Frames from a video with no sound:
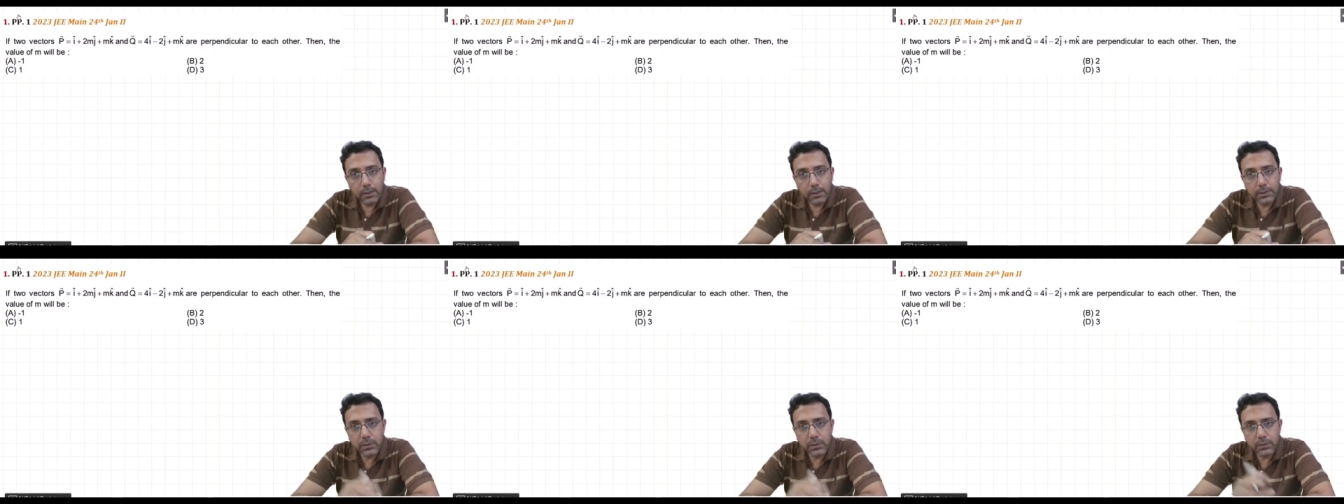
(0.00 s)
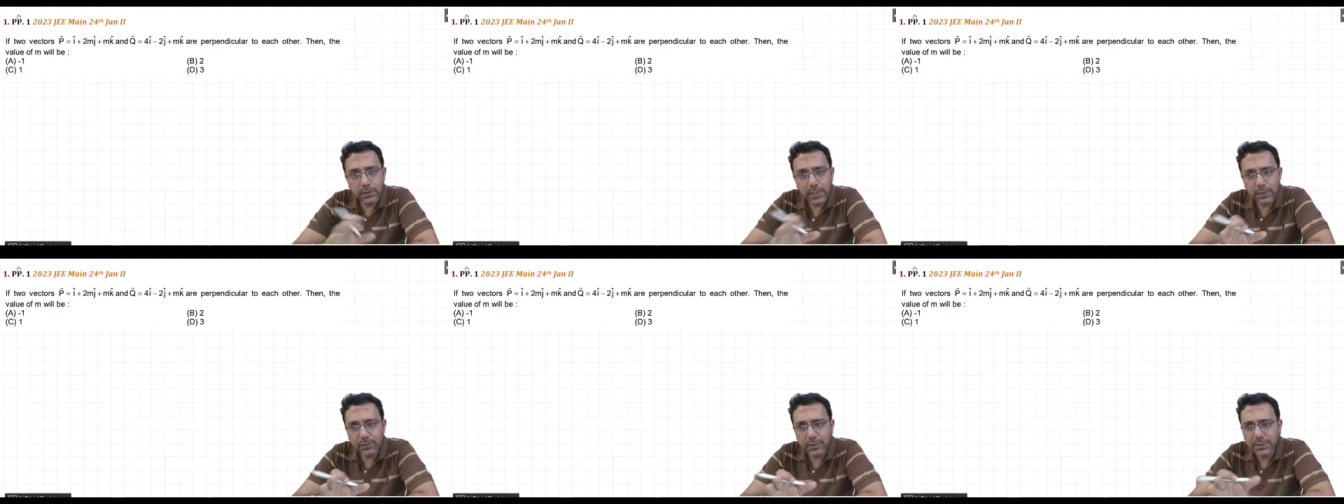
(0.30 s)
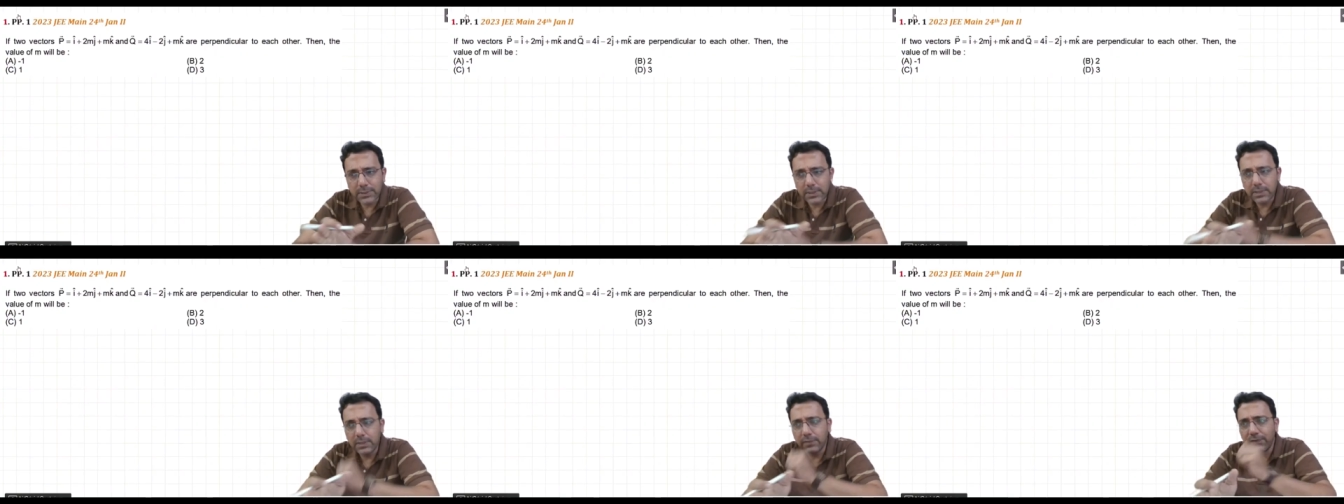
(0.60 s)
So that
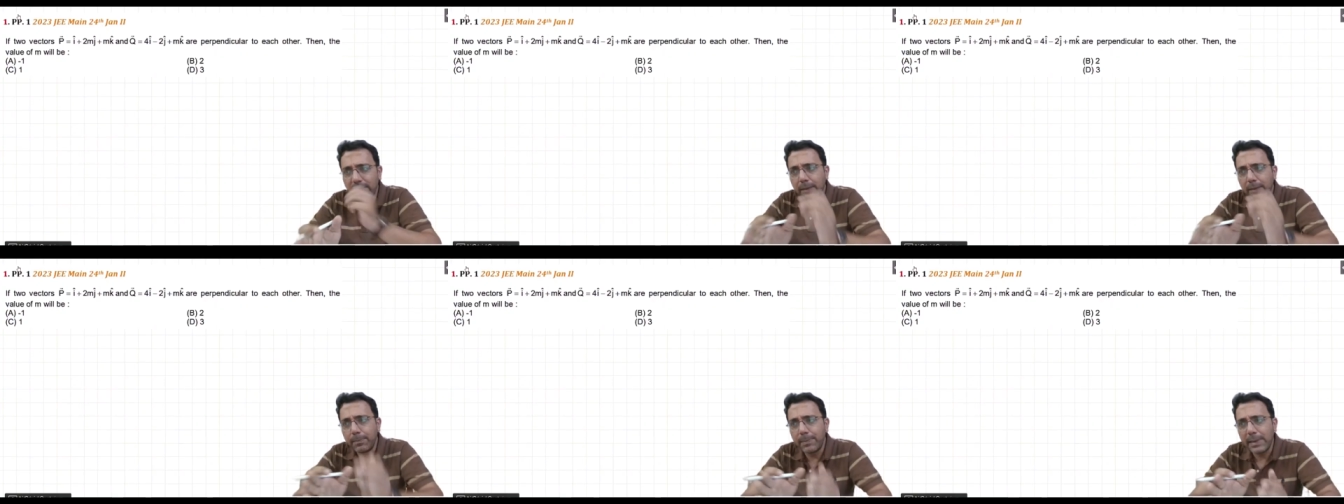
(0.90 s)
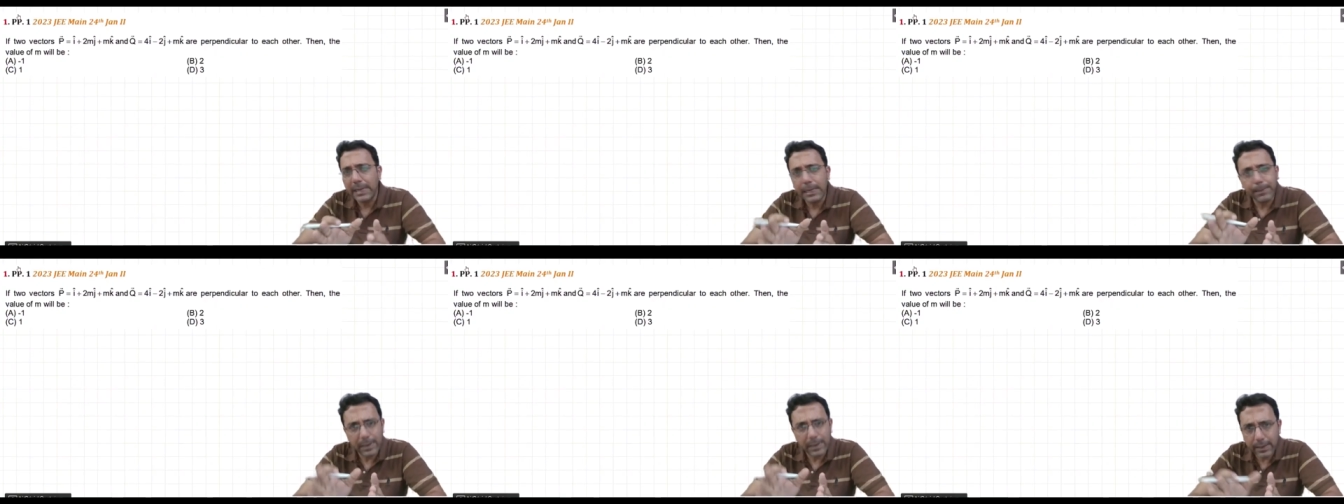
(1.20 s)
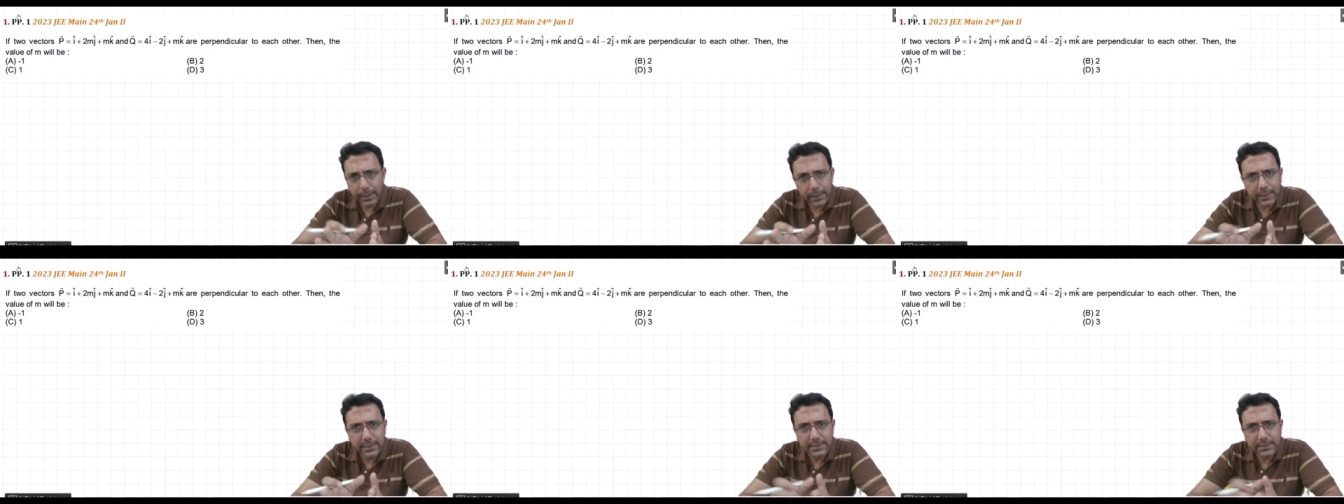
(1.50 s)
was a very
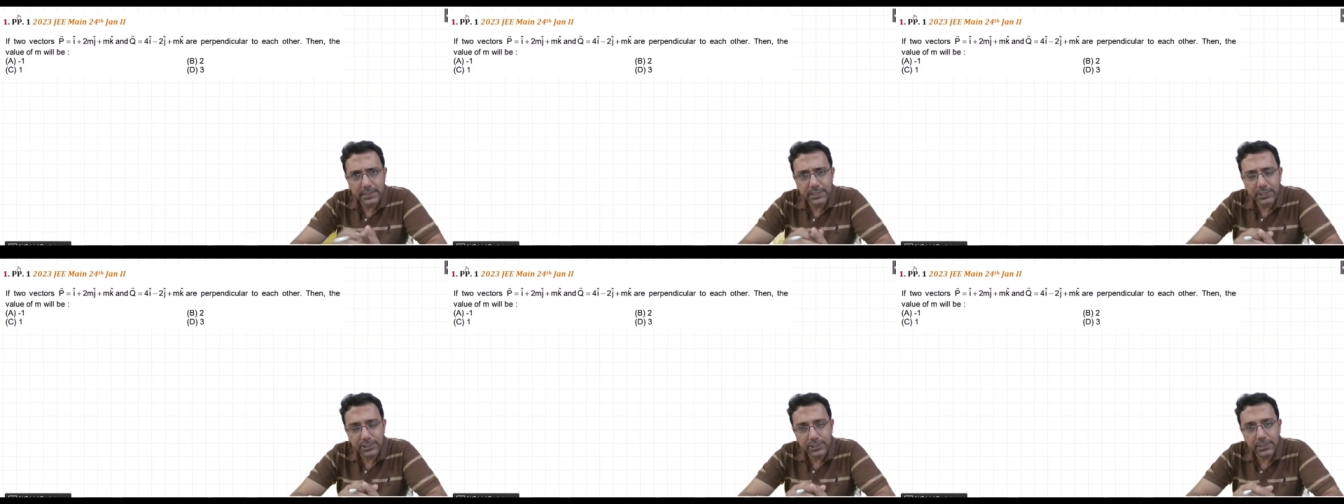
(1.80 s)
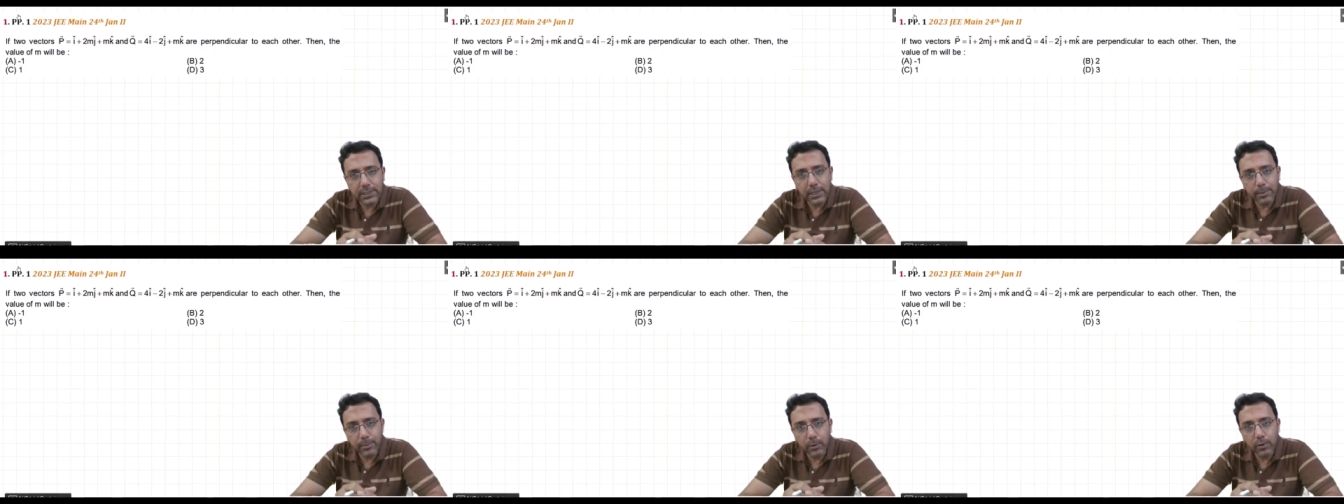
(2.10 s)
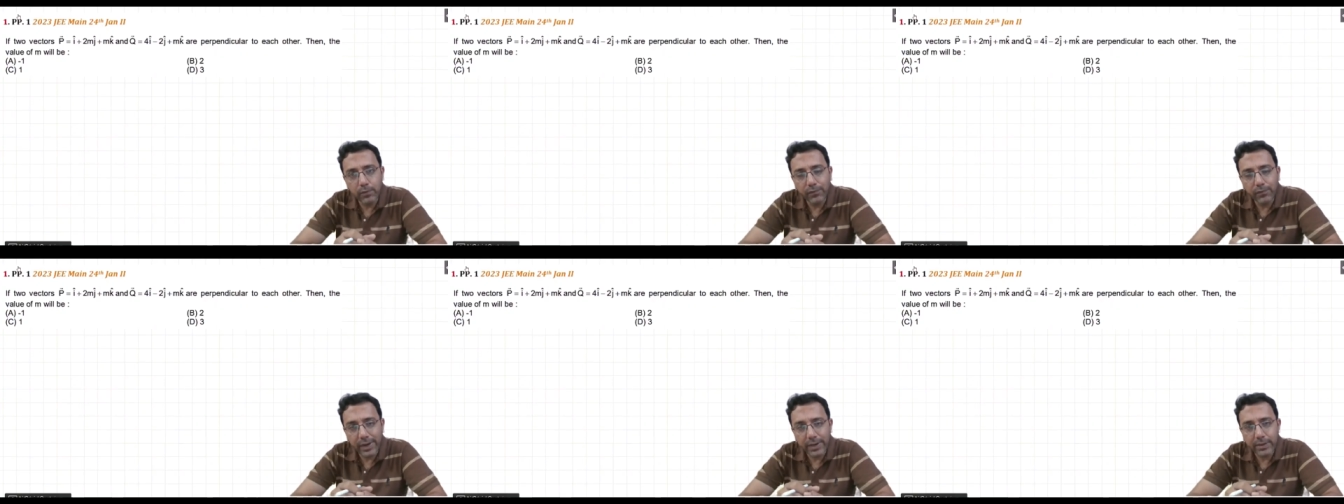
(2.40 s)
preliminary discussion
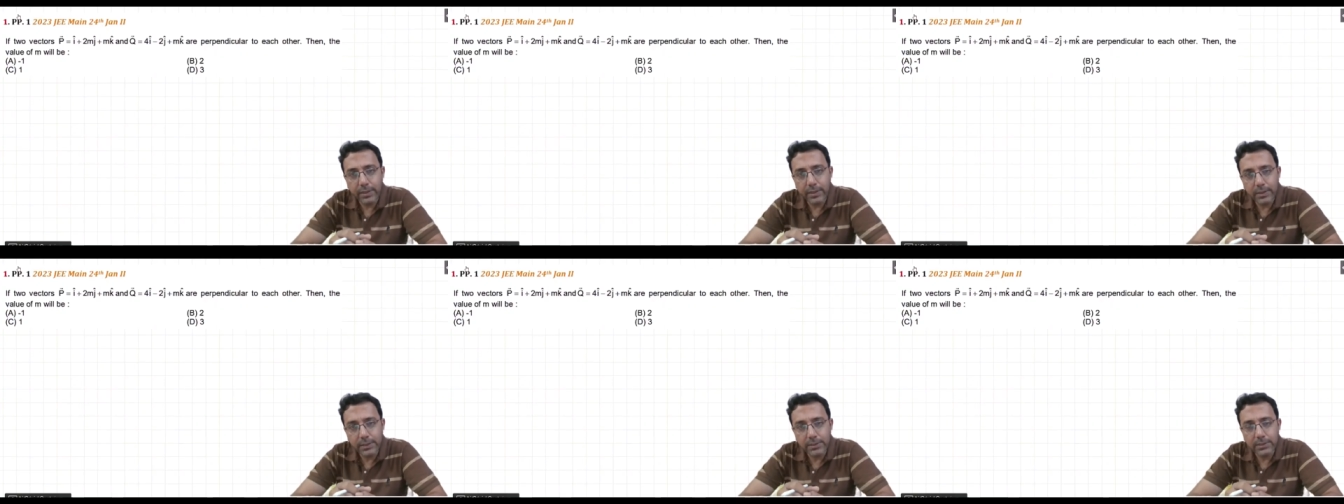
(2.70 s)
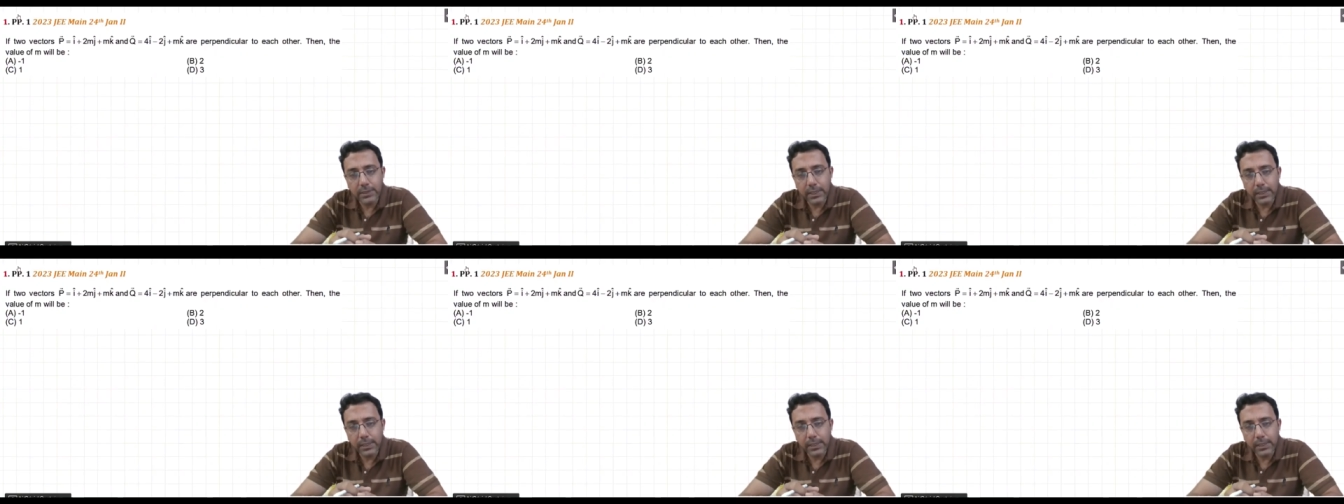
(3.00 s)
about vectors.